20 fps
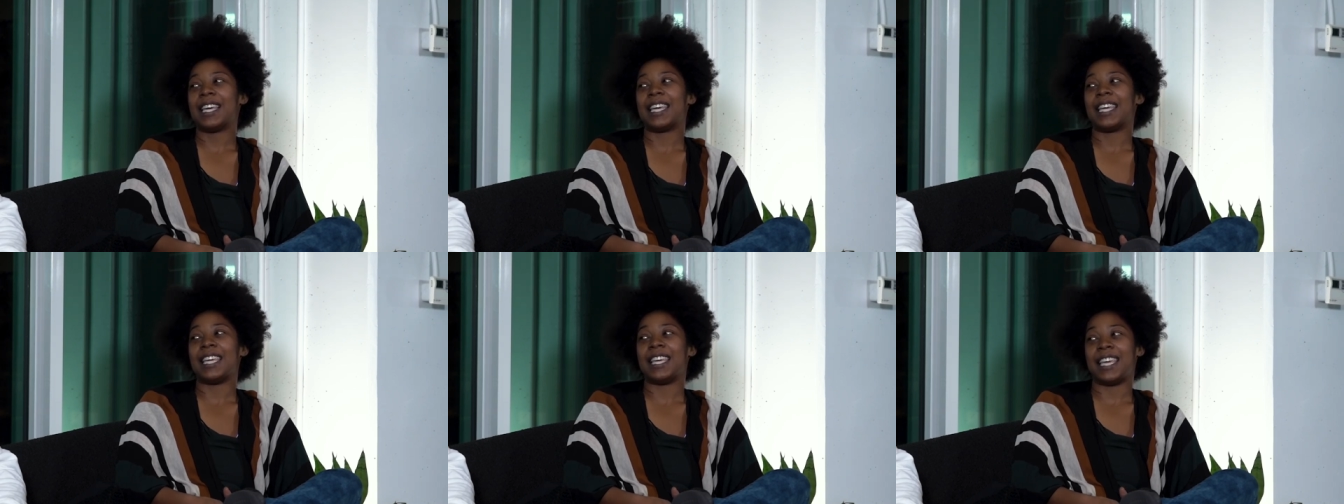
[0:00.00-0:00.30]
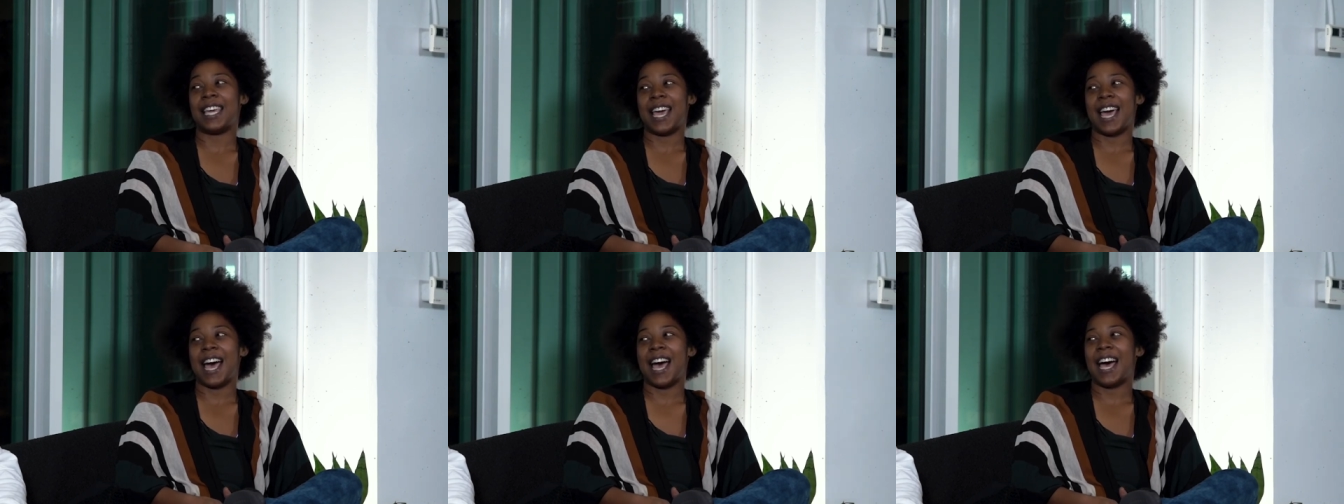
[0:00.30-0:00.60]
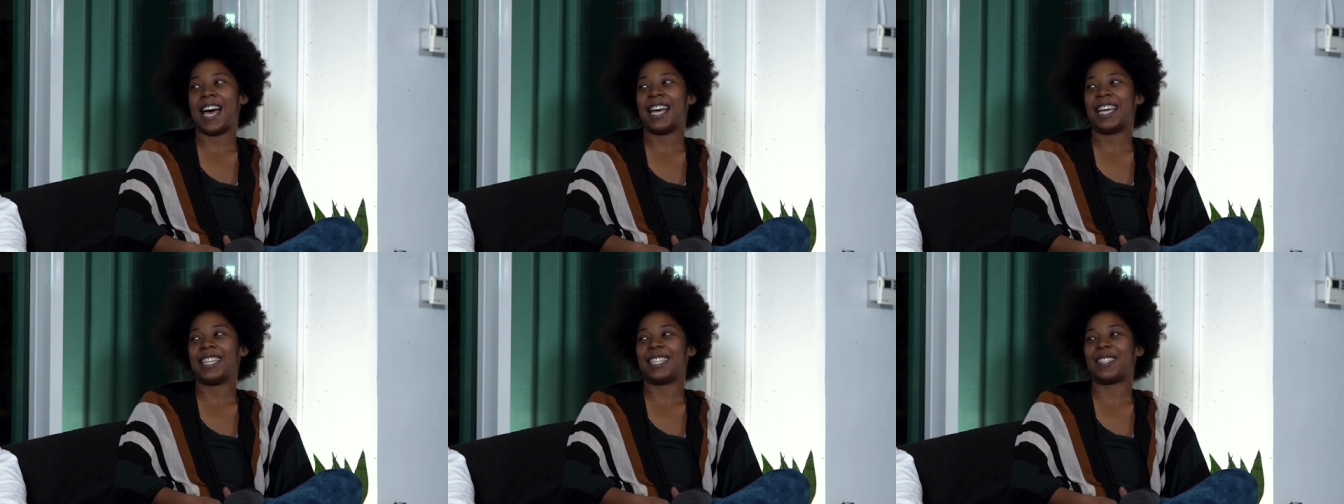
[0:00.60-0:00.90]
yeah,
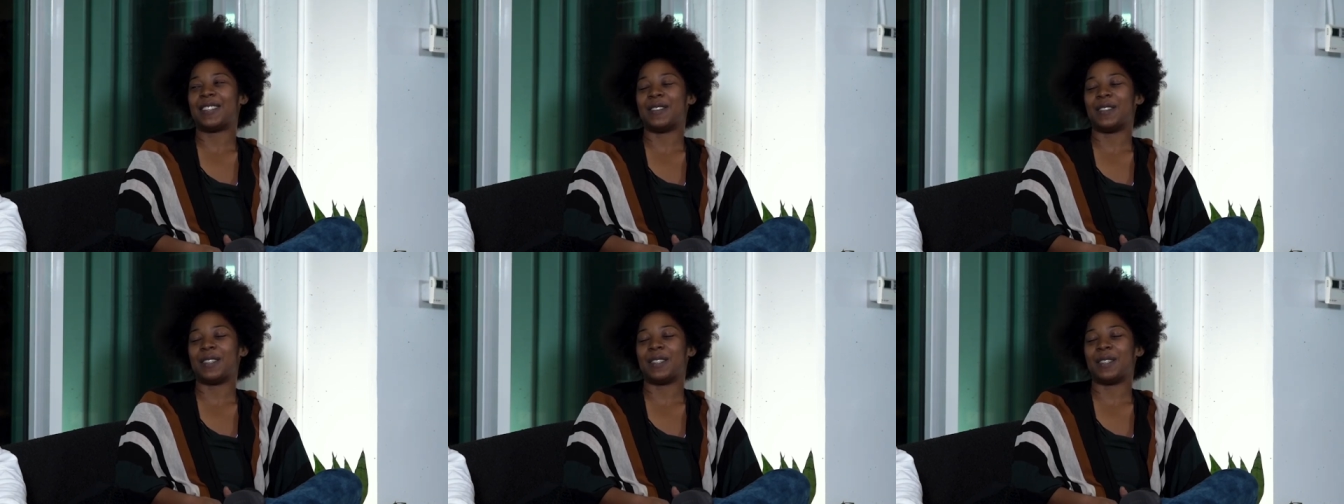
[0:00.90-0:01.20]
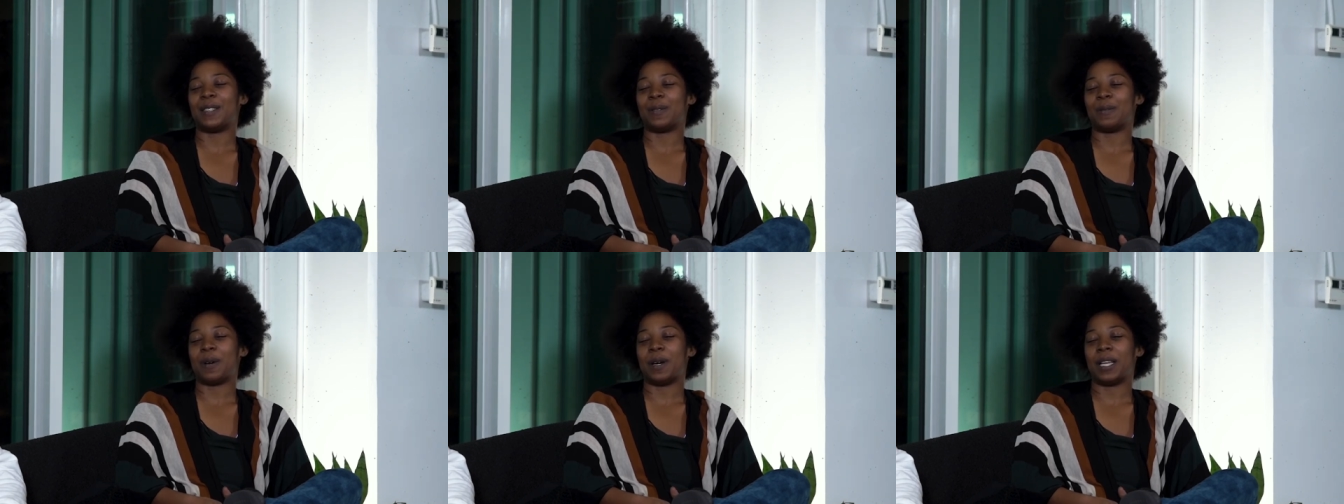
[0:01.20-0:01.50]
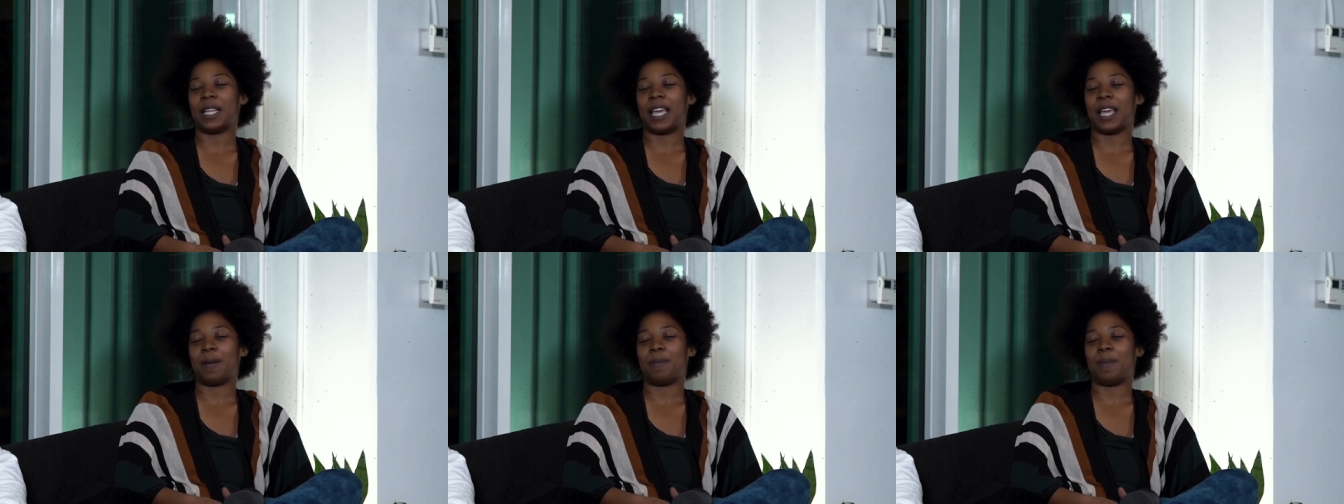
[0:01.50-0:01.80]
so this is where
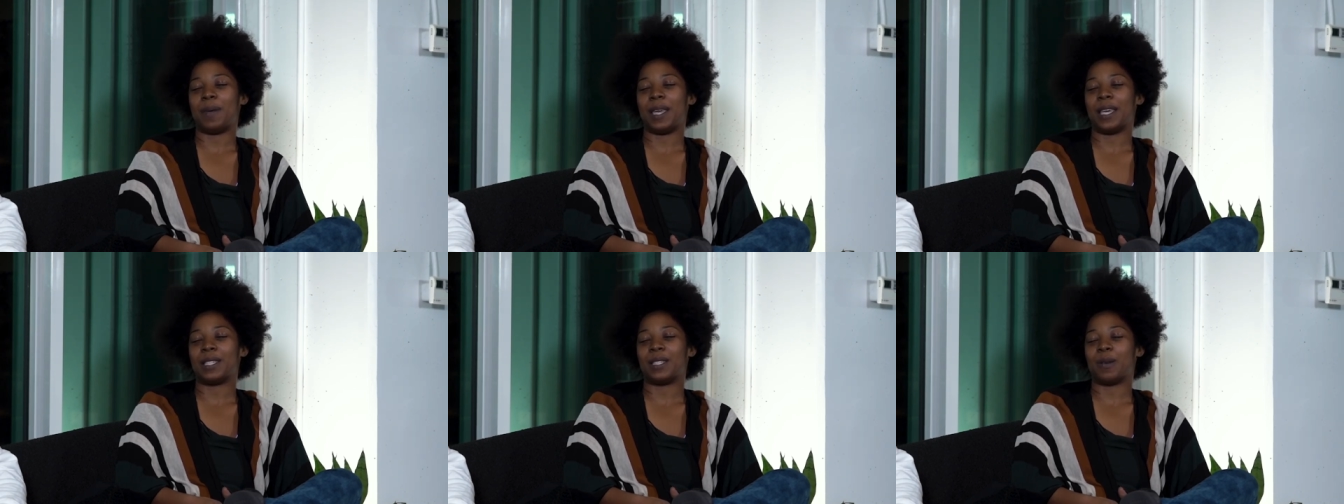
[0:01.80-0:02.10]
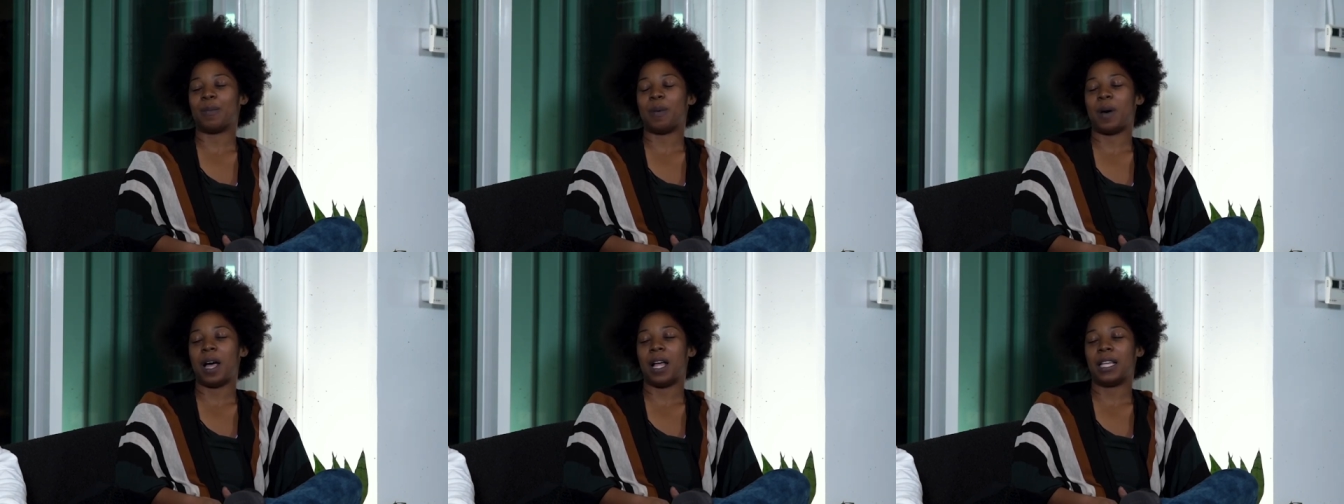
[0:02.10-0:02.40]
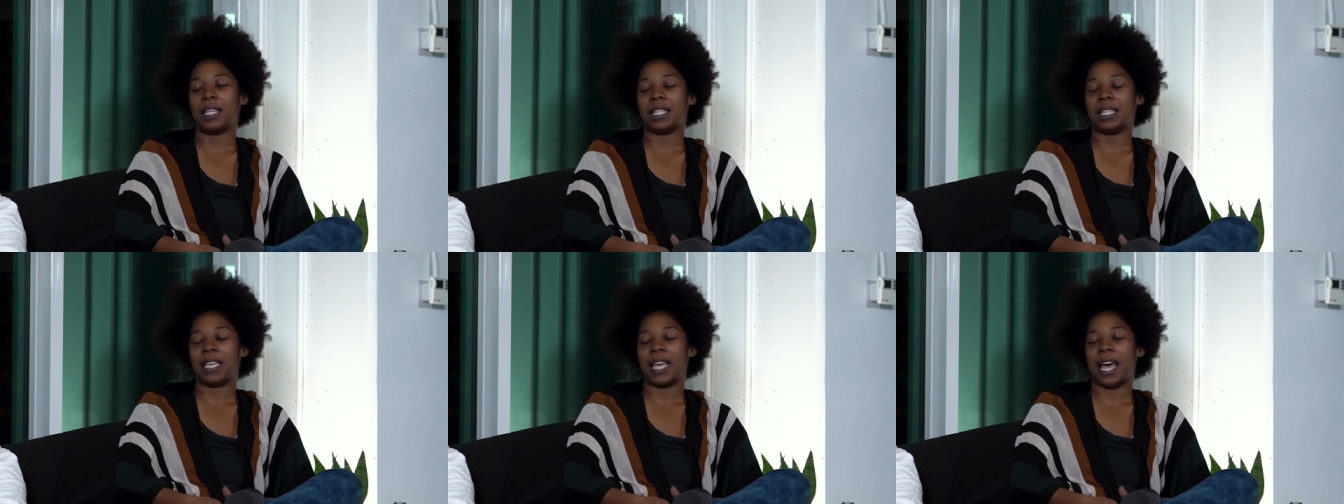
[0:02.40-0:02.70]
like me as a
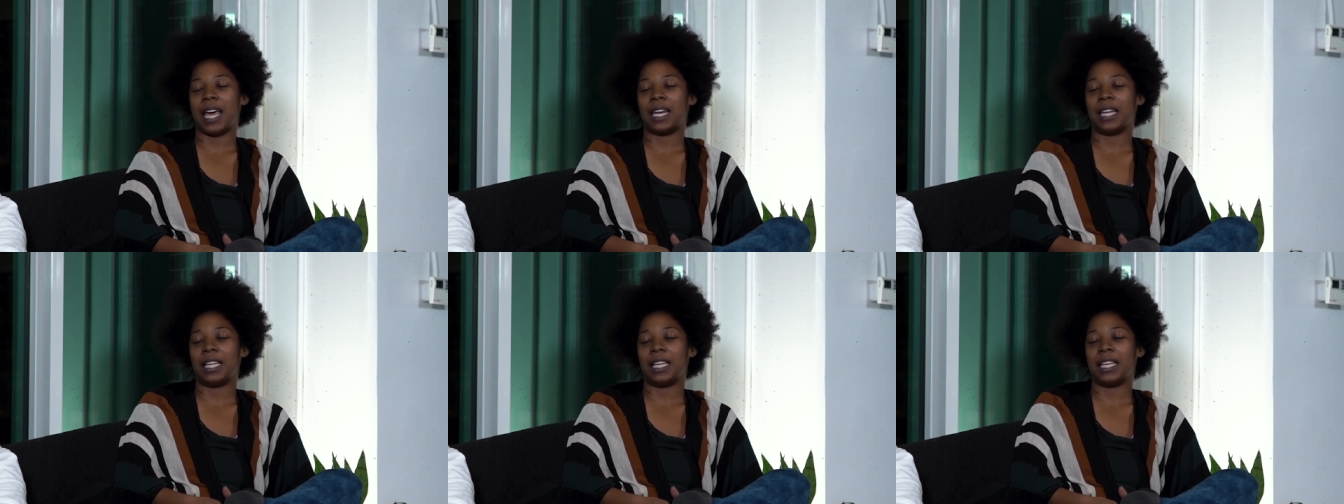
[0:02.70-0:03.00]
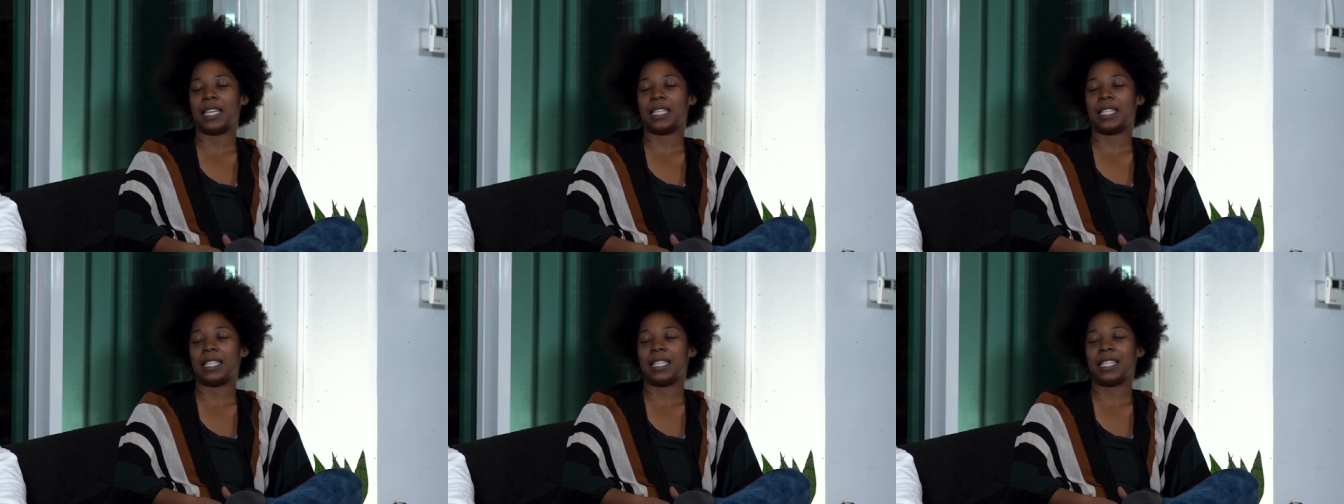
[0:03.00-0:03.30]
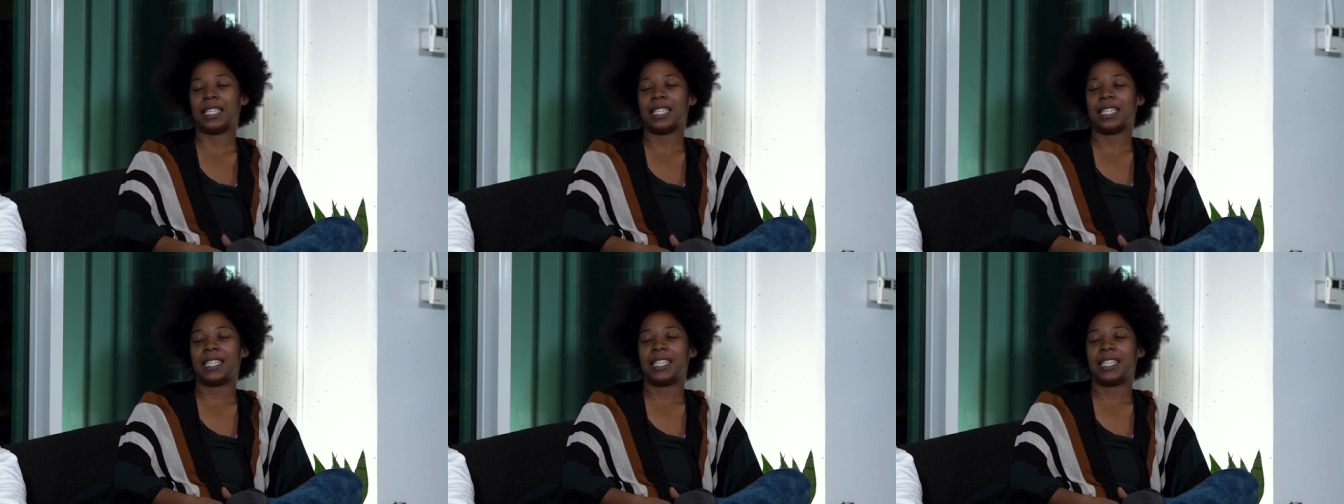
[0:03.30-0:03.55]
policy analyst